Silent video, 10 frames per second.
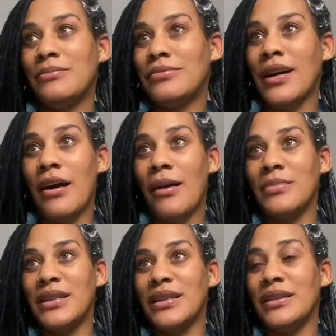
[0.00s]

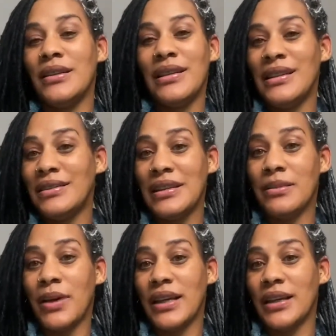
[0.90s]
probably that's
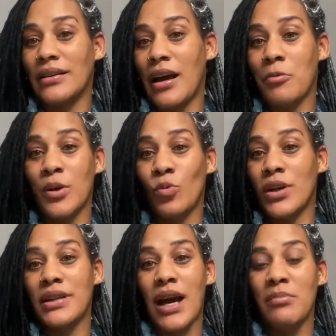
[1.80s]
about it. I went one
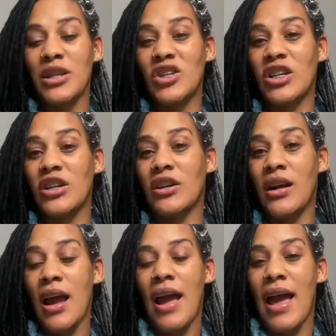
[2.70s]
time this year
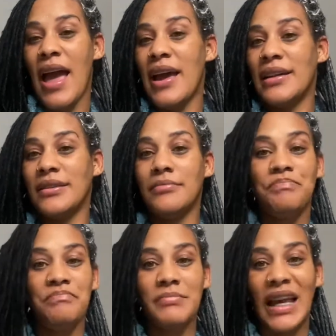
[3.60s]
and
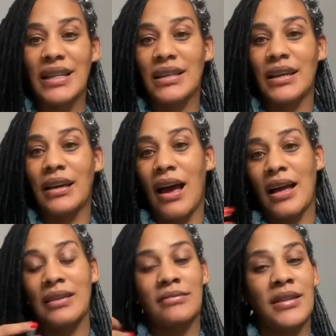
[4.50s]
that's it. I
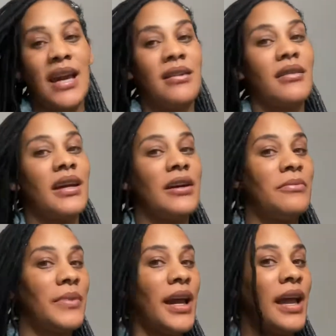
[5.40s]
take good care of
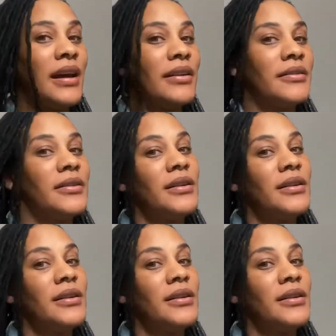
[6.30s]
my hair.